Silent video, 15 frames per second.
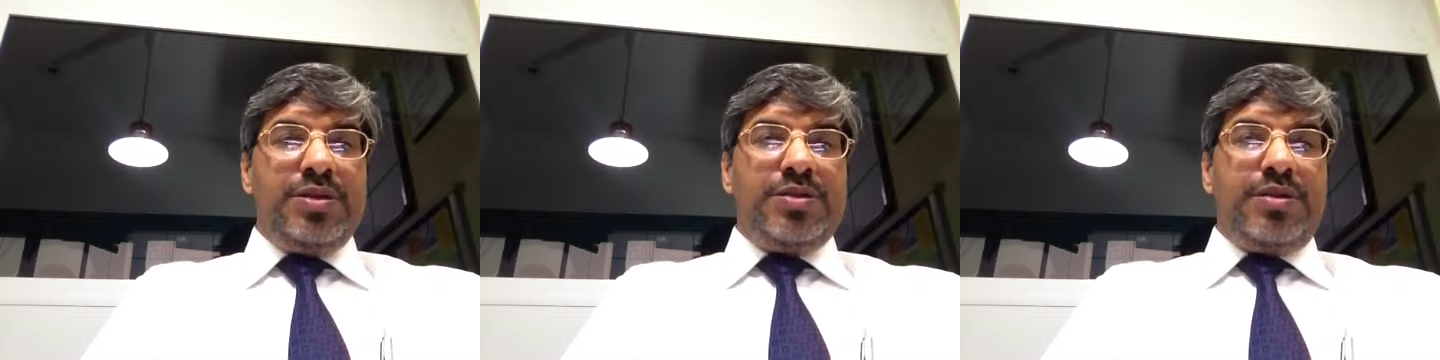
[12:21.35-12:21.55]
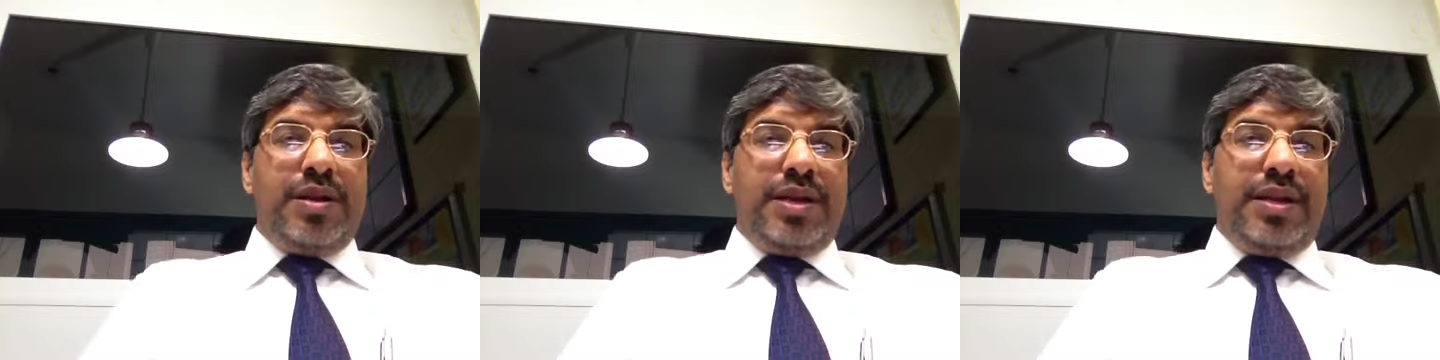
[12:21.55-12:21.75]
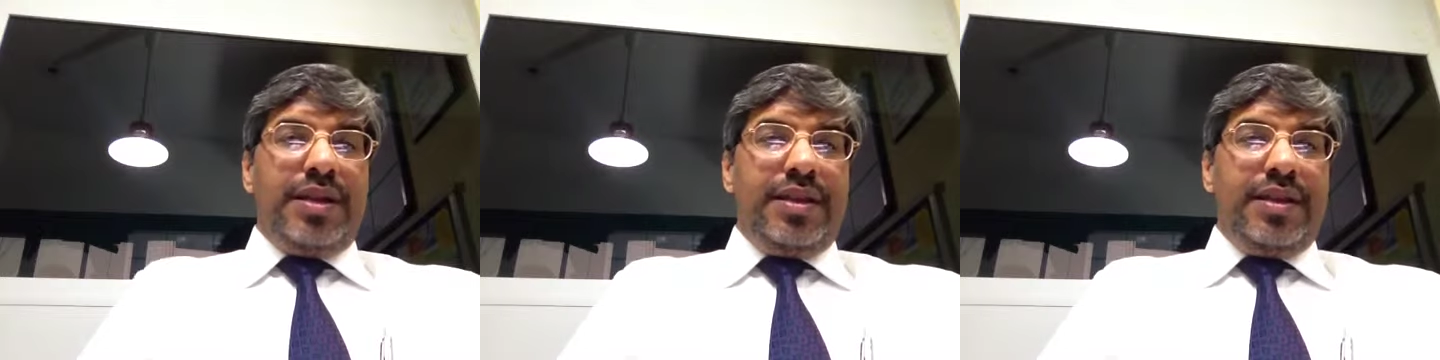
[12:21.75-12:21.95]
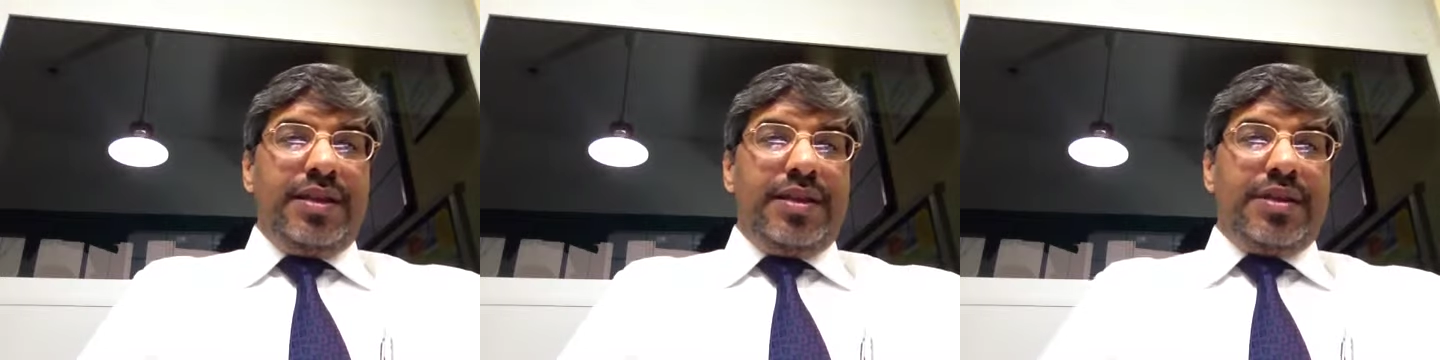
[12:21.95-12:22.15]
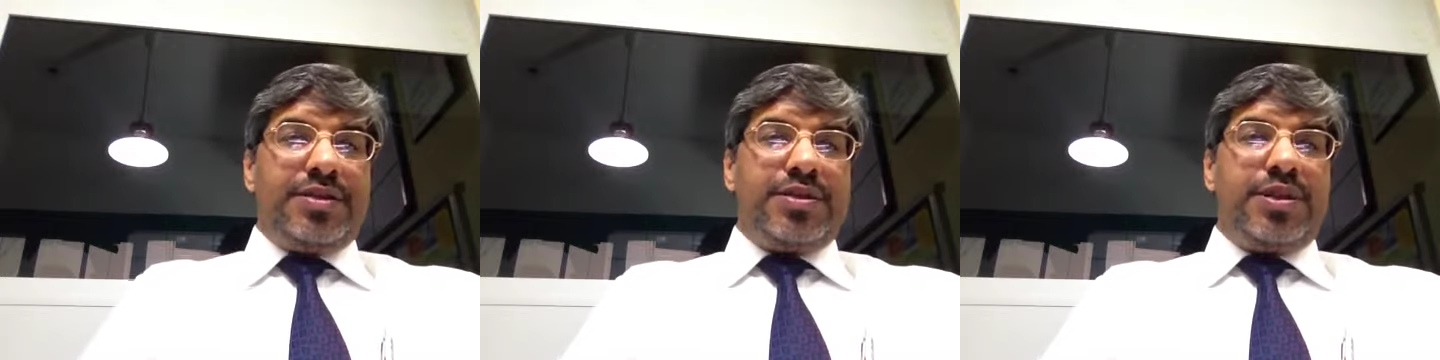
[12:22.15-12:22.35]
So again,
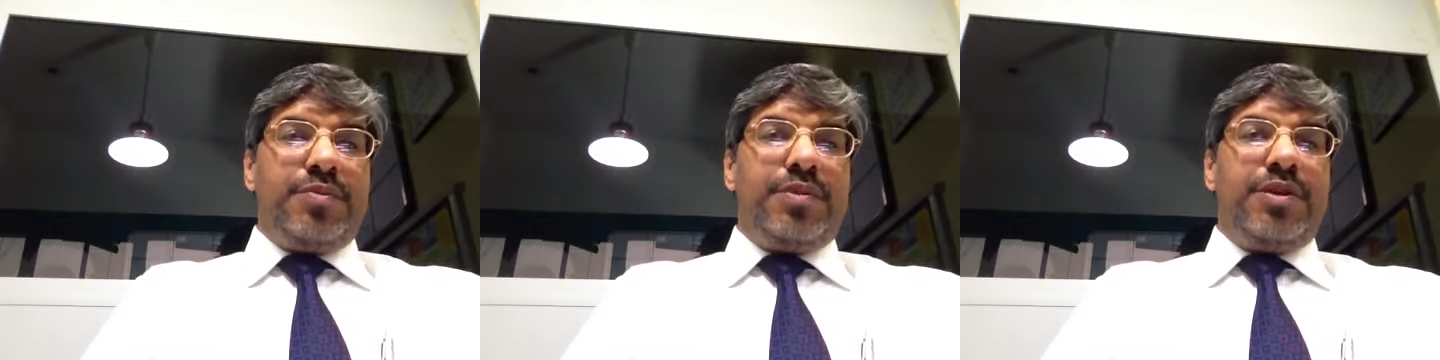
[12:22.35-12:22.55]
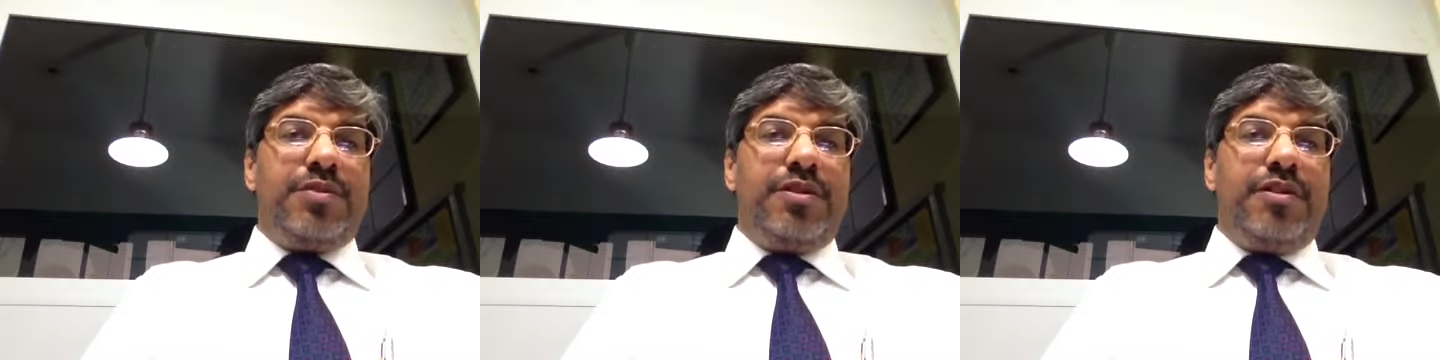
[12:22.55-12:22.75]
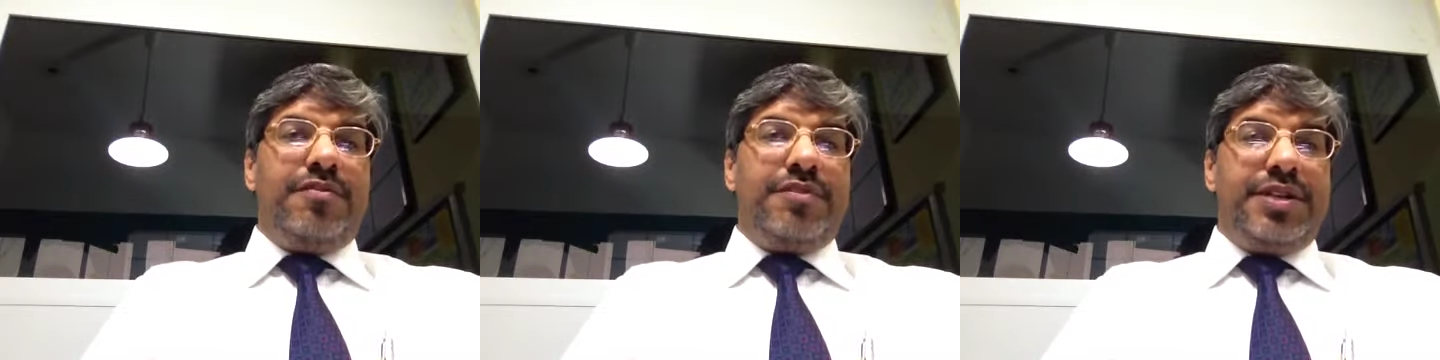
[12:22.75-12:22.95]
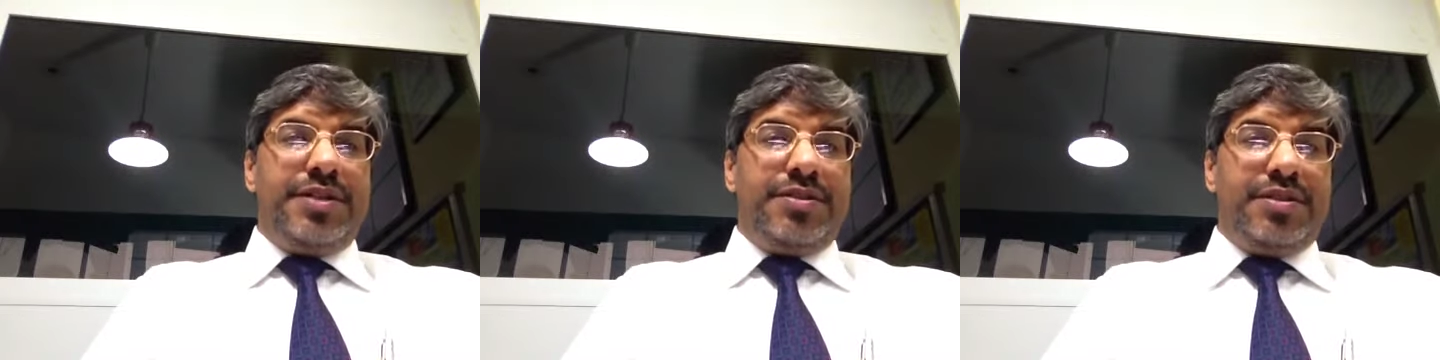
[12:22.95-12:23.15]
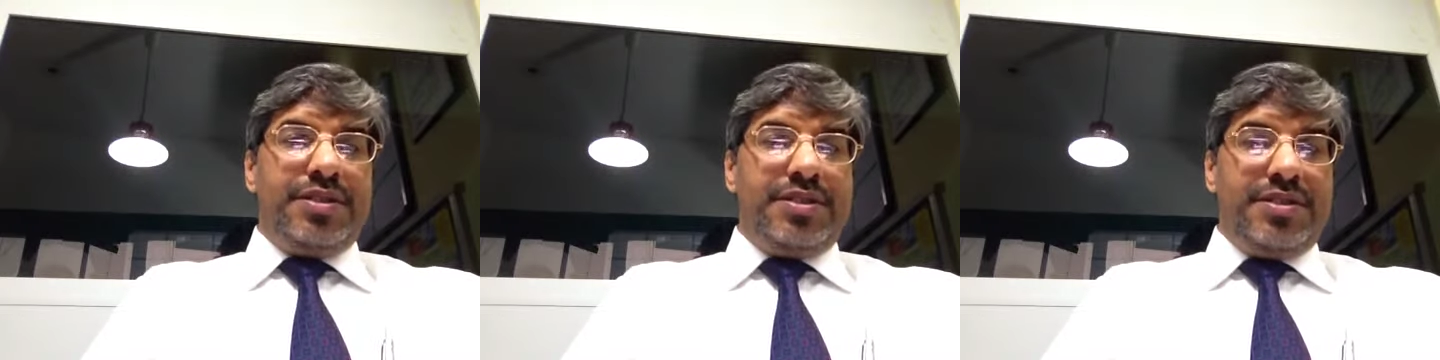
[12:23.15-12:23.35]
there should be qualified
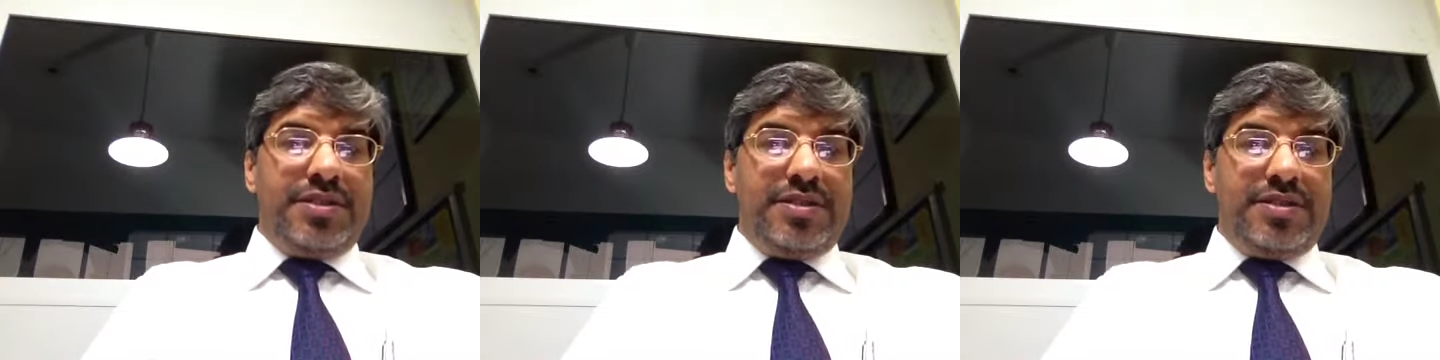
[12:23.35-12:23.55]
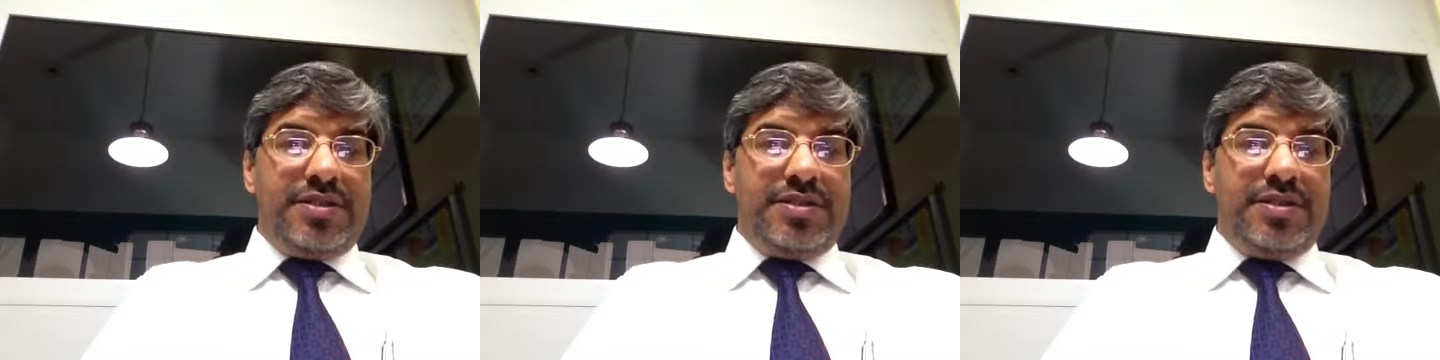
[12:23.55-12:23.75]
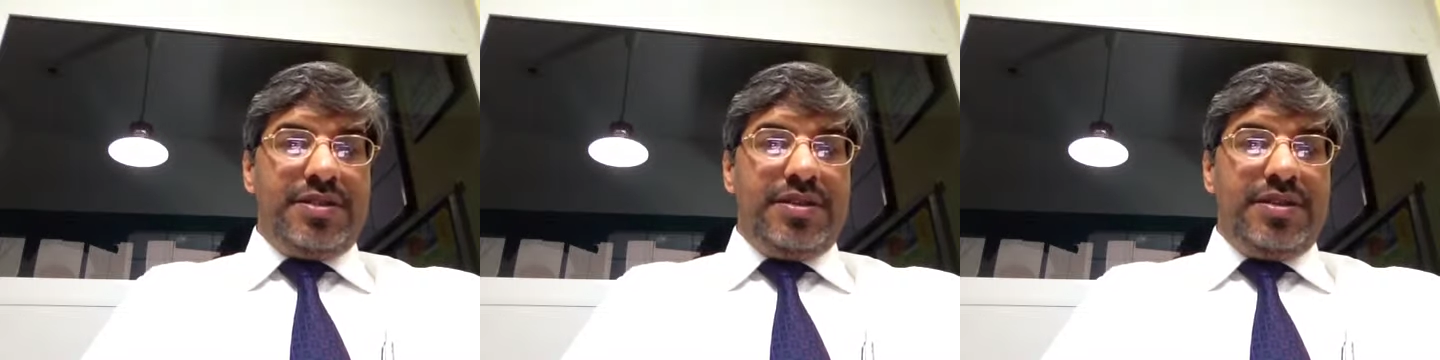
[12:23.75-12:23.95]
auditors,